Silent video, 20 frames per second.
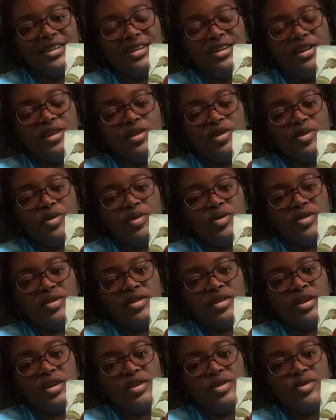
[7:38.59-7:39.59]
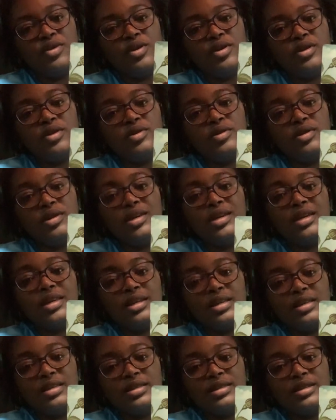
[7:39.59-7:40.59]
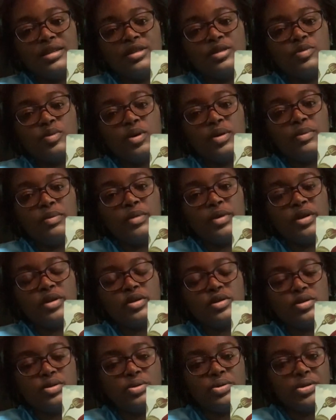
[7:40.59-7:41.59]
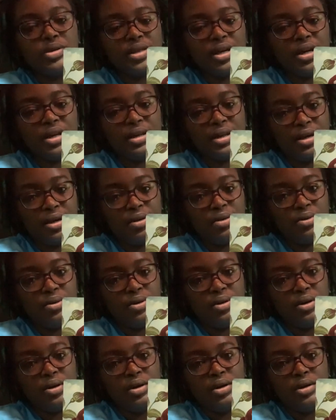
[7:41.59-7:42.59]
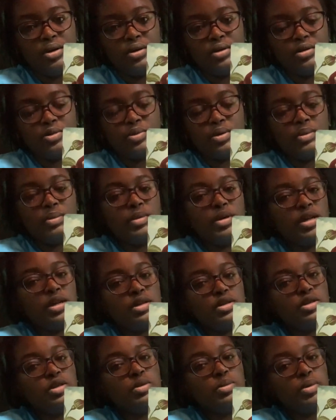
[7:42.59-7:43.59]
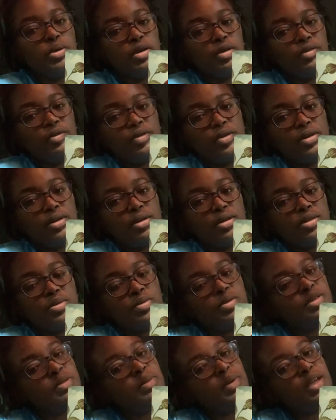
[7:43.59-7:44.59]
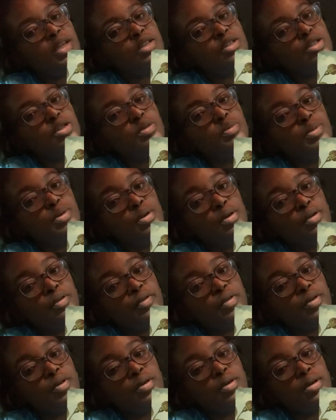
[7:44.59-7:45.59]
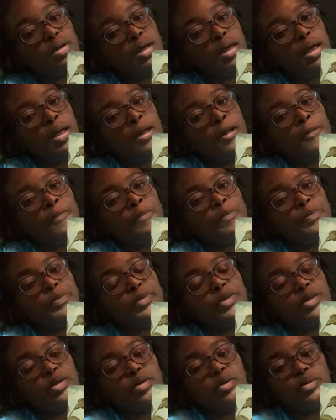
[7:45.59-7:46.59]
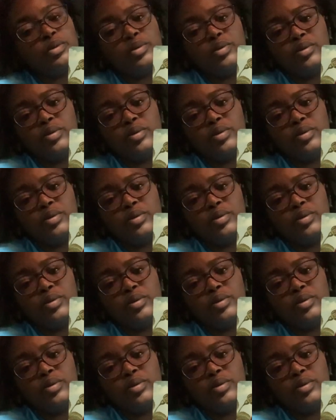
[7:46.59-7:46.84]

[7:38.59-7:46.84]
and knowing that your uniqueness is what makes you stand out. It's what makes you perfect. It's what makes you beautiful. So